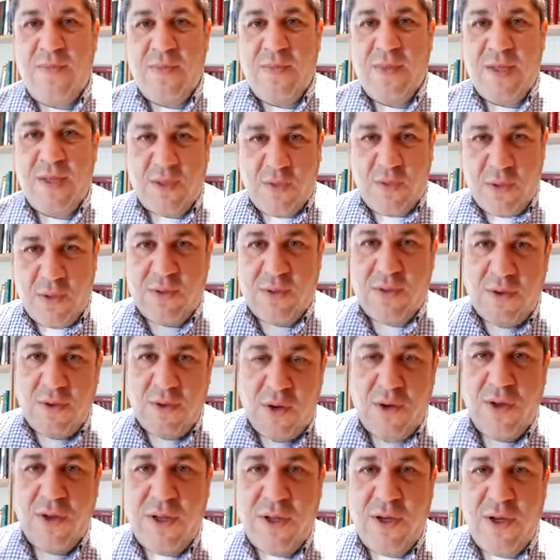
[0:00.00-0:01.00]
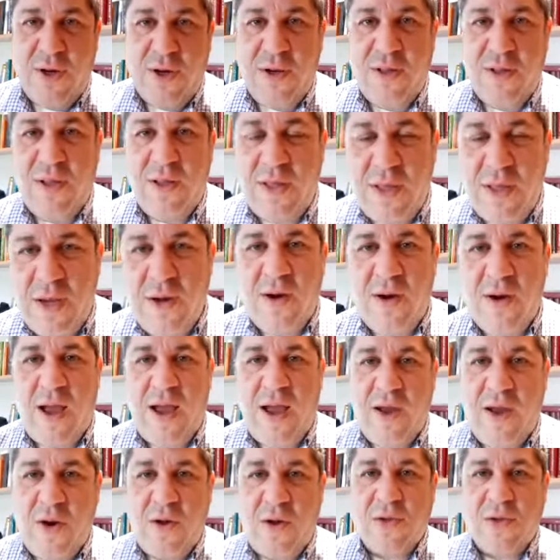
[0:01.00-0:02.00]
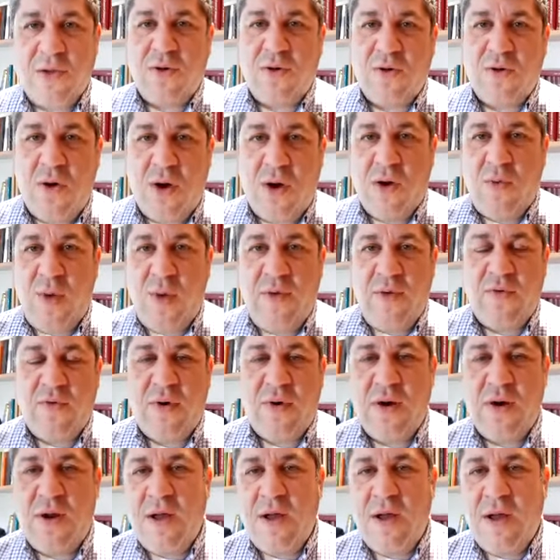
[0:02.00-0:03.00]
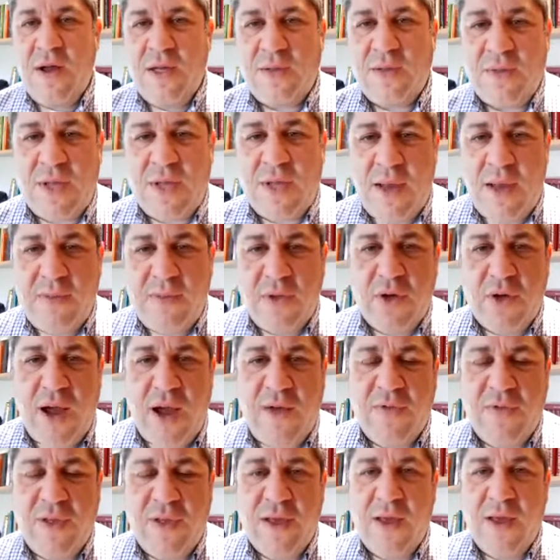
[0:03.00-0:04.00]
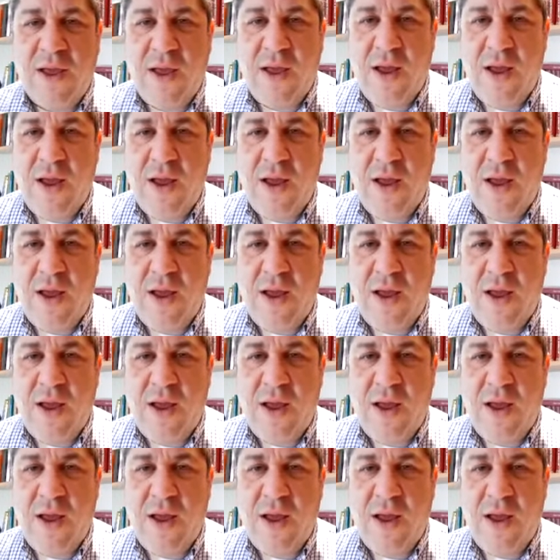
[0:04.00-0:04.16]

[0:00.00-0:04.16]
This was earlier in the year. I had also gone away for some time and traveling,